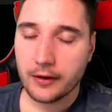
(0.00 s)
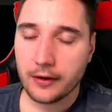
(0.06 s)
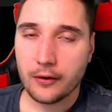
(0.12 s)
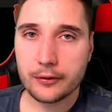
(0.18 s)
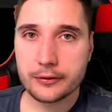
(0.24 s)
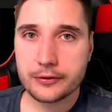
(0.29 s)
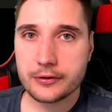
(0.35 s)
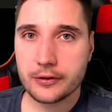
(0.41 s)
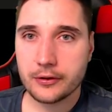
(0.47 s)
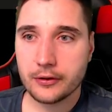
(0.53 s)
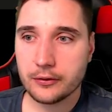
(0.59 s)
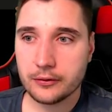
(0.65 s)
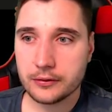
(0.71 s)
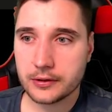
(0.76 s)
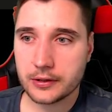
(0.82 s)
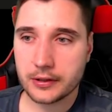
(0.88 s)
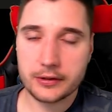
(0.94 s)

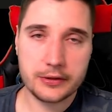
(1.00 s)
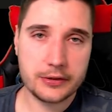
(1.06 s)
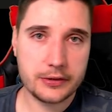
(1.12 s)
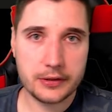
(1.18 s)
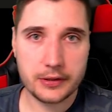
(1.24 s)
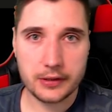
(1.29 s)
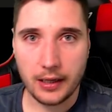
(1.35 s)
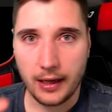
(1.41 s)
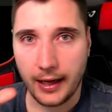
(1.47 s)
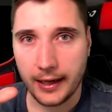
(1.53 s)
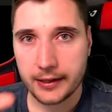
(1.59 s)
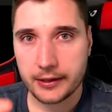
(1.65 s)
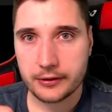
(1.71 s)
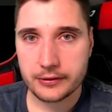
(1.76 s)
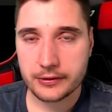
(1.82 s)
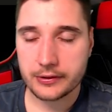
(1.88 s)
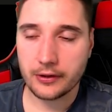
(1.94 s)
Also, there's
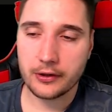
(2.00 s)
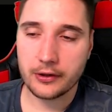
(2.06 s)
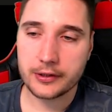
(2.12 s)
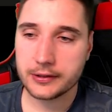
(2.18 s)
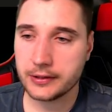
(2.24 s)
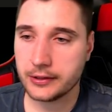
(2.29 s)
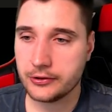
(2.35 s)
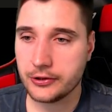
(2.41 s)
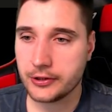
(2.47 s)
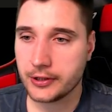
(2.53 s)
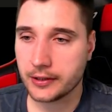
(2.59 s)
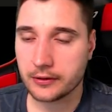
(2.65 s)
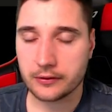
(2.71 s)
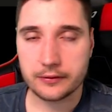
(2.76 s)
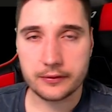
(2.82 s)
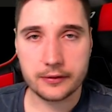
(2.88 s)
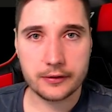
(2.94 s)
icons on it that you
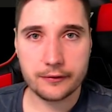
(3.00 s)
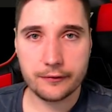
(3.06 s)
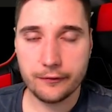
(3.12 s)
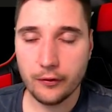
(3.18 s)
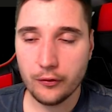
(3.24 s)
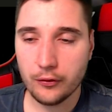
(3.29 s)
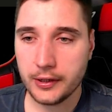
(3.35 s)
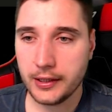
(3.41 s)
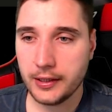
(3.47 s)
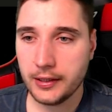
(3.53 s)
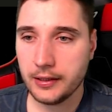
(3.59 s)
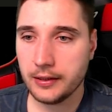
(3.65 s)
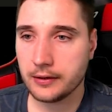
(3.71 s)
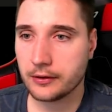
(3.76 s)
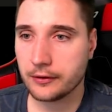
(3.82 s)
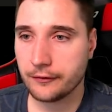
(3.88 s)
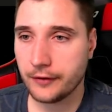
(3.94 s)
can
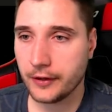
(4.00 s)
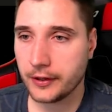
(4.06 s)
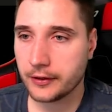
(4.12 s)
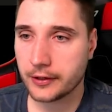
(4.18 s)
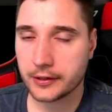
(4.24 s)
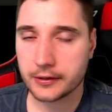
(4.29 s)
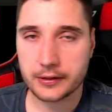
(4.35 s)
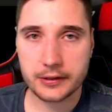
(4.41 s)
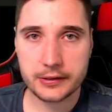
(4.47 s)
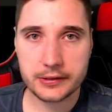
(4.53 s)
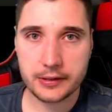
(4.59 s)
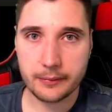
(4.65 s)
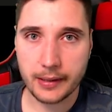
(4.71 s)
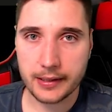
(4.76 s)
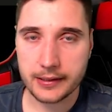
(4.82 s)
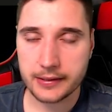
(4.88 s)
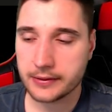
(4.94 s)
fully configure and
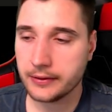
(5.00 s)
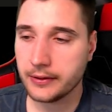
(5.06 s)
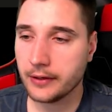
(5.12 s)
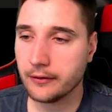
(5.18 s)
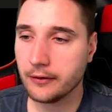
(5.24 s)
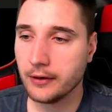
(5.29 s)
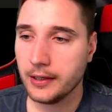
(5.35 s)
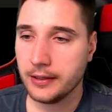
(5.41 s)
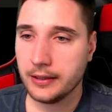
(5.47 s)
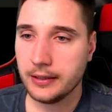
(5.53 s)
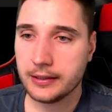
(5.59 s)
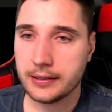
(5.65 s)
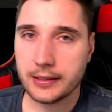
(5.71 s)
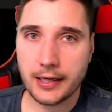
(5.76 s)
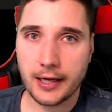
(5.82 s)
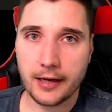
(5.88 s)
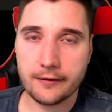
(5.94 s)
customize. You know, you
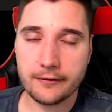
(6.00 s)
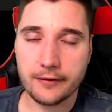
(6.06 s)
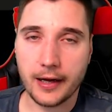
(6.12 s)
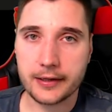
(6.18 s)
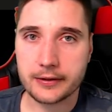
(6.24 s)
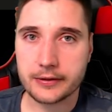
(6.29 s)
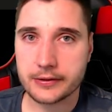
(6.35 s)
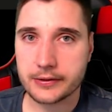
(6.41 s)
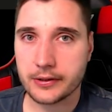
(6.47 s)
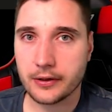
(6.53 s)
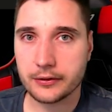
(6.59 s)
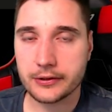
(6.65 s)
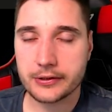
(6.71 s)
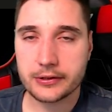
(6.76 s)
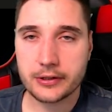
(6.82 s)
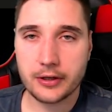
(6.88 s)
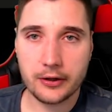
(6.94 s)
can have icons, oh,
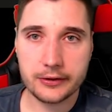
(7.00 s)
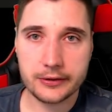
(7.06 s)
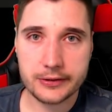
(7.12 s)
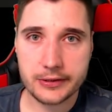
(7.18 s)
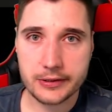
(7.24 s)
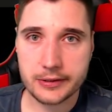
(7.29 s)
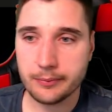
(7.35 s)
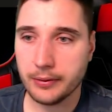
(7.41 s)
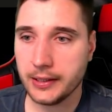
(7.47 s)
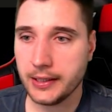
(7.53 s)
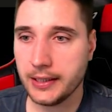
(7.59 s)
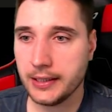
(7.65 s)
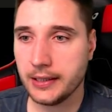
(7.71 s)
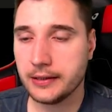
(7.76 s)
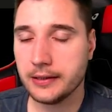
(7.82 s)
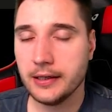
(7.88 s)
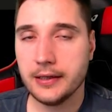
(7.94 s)
this colonist is
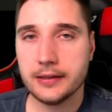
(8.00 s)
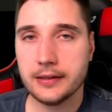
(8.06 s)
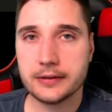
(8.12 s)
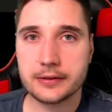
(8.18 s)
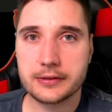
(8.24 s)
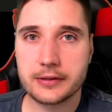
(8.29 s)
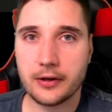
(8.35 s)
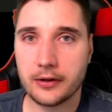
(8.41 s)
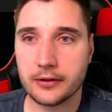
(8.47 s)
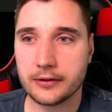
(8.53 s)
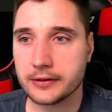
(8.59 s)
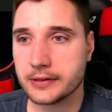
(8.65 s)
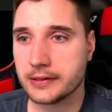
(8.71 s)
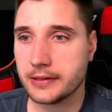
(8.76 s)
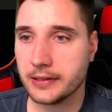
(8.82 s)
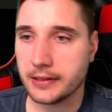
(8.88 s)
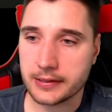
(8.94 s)
bleeding, this
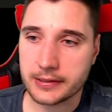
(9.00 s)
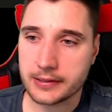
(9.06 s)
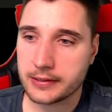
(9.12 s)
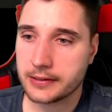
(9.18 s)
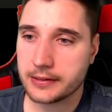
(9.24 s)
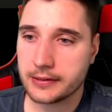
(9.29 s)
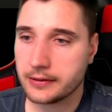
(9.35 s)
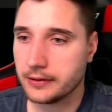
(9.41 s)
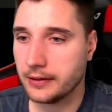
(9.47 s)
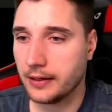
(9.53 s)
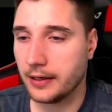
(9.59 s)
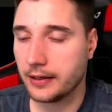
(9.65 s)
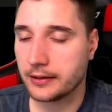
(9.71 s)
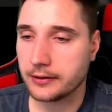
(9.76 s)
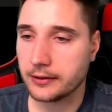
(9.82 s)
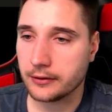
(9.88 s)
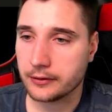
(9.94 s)
colonist is
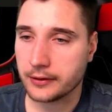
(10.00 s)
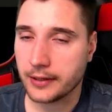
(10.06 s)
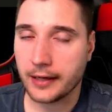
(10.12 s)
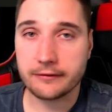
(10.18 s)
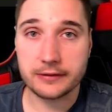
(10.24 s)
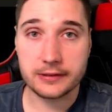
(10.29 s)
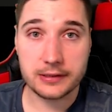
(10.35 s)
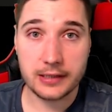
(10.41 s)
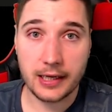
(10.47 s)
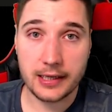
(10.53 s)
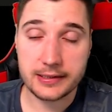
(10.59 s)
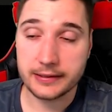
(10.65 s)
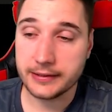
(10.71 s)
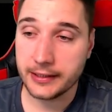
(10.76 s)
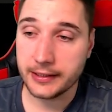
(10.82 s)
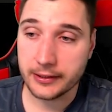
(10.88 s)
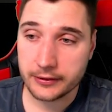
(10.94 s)
I don't know, has
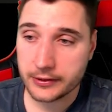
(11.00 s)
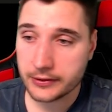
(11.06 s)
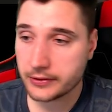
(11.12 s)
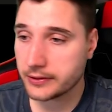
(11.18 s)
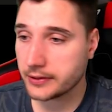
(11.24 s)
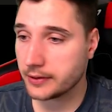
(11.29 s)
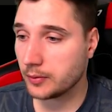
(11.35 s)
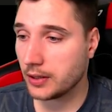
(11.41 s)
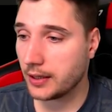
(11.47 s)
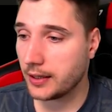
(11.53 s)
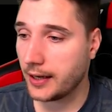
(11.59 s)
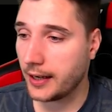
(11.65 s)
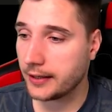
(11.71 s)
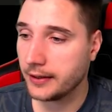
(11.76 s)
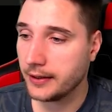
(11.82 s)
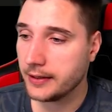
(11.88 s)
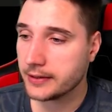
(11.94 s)
an illness or something like
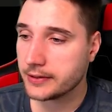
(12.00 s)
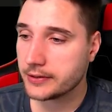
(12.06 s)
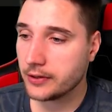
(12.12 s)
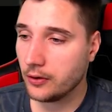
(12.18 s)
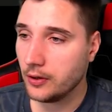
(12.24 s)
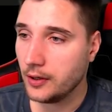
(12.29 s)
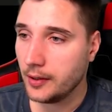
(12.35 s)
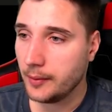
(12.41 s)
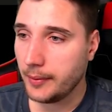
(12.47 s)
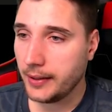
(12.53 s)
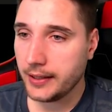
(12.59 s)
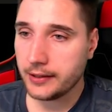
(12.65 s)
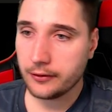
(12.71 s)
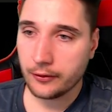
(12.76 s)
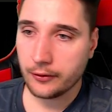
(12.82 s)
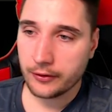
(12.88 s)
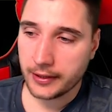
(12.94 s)
that. So many
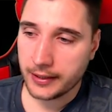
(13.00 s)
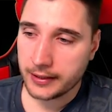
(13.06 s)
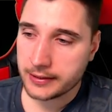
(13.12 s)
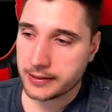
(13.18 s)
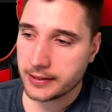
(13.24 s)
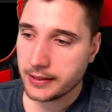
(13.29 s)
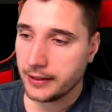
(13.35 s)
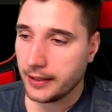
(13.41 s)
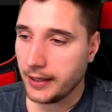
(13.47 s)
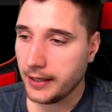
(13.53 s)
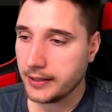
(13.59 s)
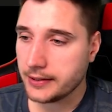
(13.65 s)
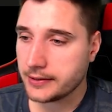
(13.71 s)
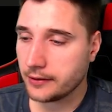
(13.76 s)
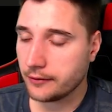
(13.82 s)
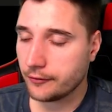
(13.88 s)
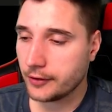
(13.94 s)
cool things.
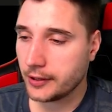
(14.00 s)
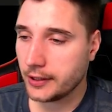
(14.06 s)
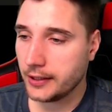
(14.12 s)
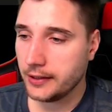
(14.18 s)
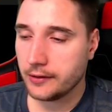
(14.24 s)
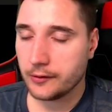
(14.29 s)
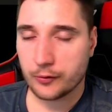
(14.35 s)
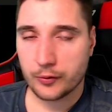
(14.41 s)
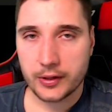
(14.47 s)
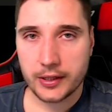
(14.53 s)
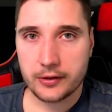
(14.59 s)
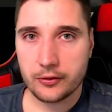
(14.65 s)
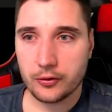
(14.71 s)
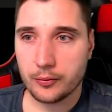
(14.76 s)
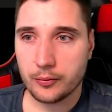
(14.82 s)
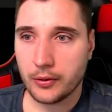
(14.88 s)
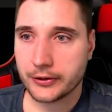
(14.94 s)
It's a really
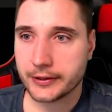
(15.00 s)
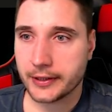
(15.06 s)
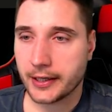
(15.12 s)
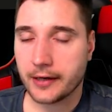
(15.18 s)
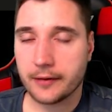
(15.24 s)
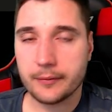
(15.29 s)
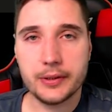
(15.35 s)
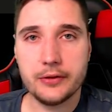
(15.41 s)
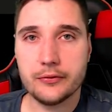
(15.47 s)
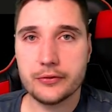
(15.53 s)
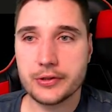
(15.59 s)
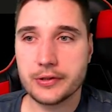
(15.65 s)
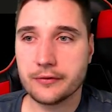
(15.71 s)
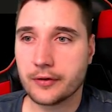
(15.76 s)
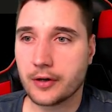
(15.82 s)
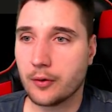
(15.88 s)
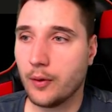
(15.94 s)
cool mod that I've been
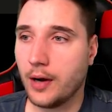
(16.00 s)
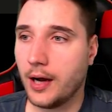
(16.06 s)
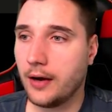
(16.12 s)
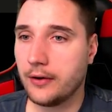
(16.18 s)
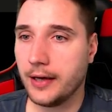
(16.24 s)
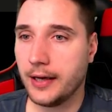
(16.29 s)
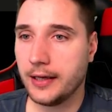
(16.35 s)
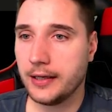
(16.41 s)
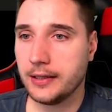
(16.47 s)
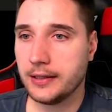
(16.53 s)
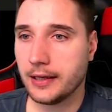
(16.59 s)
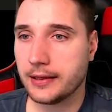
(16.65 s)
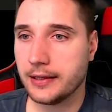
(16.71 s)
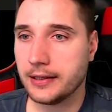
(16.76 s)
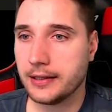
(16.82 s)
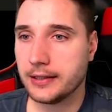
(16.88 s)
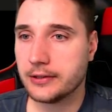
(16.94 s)
using for a while, and I
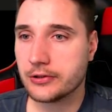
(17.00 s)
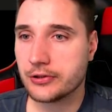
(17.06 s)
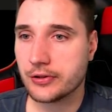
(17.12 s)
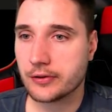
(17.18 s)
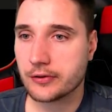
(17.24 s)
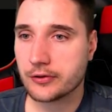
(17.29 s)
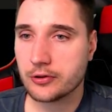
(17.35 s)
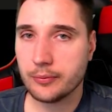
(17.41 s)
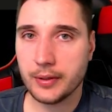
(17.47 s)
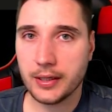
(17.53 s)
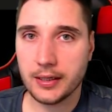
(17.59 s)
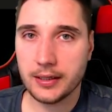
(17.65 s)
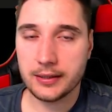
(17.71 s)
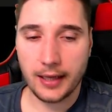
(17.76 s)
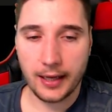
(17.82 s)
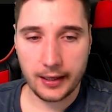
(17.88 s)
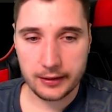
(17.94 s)
think it deserves to be
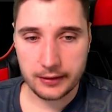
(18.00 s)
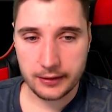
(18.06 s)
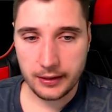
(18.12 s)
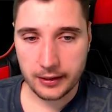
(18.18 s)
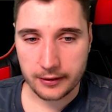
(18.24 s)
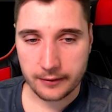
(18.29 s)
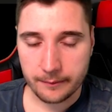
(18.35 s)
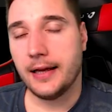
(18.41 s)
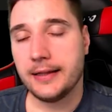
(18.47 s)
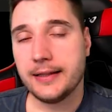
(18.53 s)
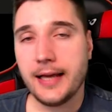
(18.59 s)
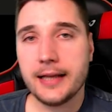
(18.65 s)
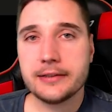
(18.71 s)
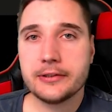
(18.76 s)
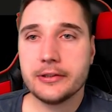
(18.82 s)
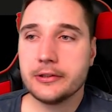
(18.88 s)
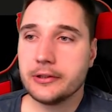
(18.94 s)
in A tier. And
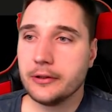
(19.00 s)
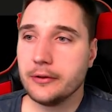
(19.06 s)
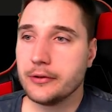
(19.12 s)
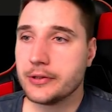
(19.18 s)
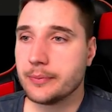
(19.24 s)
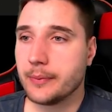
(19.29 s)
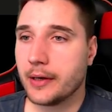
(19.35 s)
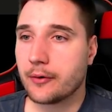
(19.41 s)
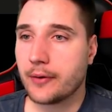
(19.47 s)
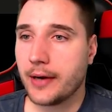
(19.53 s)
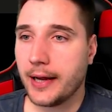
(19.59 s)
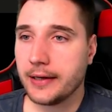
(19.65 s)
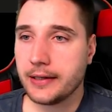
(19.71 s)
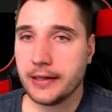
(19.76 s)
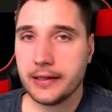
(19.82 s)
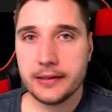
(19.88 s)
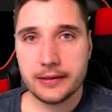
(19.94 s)
that concludes my
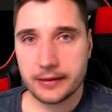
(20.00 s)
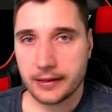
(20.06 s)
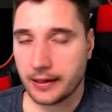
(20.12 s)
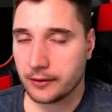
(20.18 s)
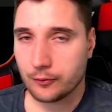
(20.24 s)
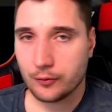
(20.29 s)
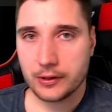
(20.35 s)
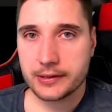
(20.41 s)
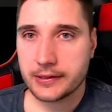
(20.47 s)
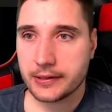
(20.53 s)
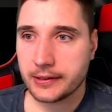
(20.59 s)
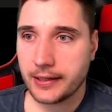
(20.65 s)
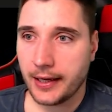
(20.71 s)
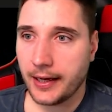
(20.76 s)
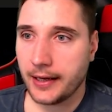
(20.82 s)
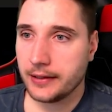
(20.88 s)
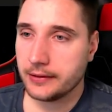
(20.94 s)
ranking. Once
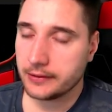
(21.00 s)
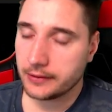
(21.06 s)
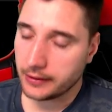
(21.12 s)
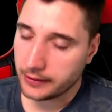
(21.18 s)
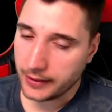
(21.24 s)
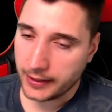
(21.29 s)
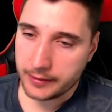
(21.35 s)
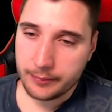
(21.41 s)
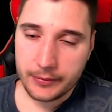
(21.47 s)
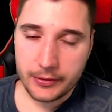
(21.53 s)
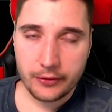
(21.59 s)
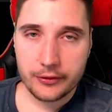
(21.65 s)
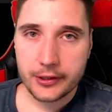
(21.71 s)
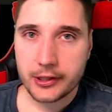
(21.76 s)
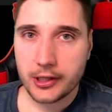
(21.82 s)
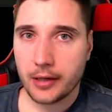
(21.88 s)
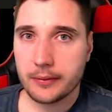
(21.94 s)
again, let me know
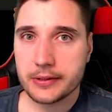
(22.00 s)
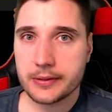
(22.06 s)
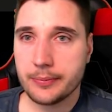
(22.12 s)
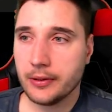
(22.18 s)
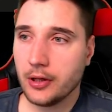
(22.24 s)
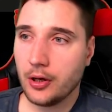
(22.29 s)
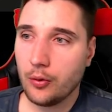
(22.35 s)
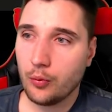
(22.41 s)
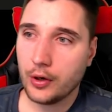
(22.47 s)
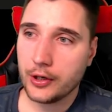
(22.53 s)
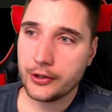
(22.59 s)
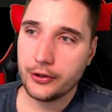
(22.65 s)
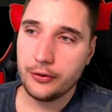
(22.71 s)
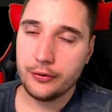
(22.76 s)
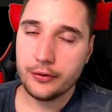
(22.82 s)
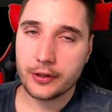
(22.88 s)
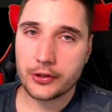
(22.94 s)
in the comments below, what
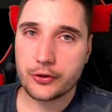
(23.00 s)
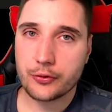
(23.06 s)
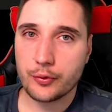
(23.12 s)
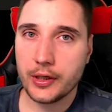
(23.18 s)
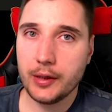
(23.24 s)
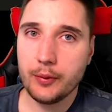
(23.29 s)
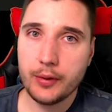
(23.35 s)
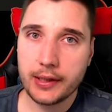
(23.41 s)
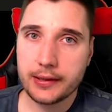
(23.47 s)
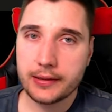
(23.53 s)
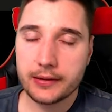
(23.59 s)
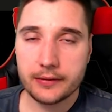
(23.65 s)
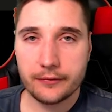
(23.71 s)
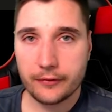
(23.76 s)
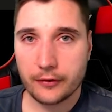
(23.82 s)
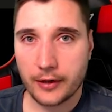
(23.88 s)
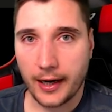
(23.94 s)
do you agree
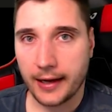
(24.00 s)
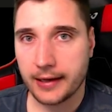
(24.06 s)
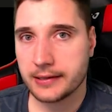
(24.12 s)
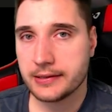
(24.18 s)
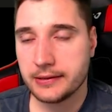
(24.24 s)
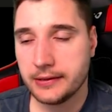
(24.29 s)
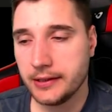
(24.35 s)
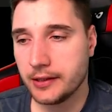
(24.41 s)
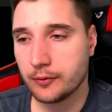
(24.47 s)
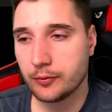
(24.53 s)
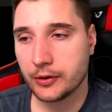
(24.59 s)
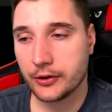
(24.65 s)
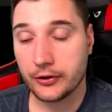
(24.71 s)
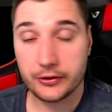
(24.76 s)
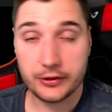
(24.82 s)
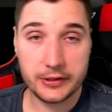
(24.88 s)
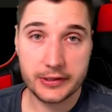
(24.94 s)
with for S tier? What
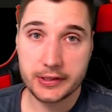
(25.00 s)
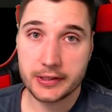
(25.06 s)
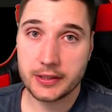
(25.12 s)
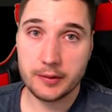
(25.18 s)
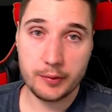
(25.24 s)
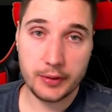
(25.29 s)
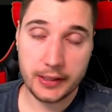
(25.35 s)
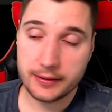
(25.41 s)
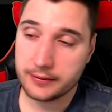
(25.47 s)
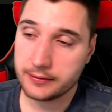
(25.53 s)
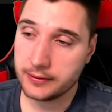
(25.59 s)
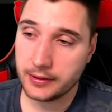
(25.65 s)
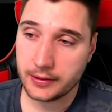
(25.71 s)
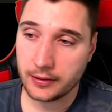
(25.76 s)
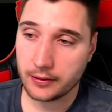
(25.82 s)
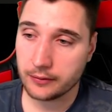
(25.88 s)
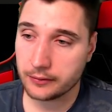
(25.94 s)
do you disagree with?
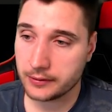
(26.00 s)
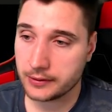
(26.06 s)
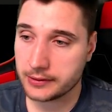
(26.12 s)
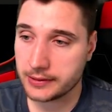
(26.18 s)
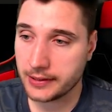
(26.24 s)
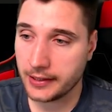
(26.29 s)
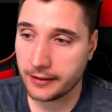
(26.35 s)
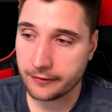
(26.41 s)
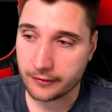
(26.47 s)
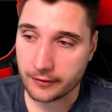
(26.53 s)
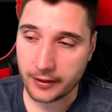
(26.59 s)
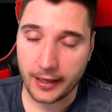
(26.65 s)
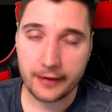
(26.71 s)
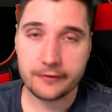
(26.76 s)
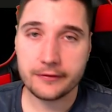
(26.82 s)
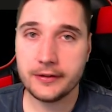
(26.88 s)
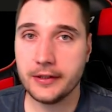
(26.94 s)
You know, let's say for
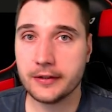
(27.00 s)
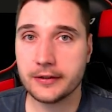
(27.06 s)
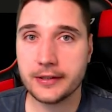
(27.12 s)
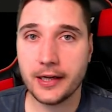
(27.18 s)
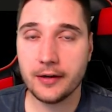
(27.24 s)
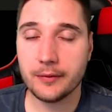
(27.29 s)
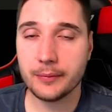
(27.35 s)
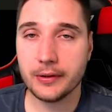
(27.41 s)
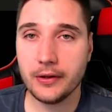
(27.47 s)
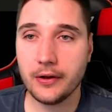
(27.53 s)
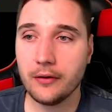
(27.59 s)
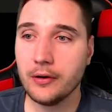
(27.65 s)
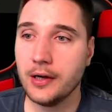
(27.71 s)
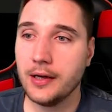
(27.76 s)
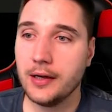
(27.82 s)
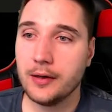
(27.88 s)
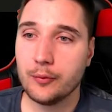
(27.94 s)
F tier down
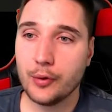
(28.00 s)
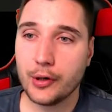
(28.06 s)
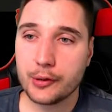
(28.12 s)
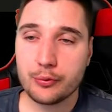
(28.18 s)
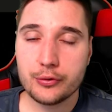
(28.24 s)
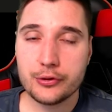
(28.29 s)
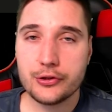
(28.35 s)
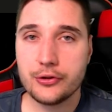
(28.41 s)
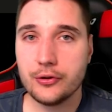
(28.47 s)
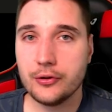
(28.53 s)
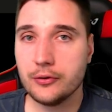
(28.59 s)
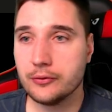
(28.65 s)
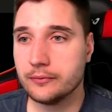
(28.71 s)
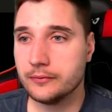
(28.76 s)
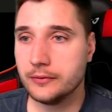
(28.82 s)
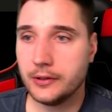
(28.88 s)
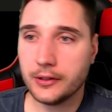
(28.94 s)
below. What would you,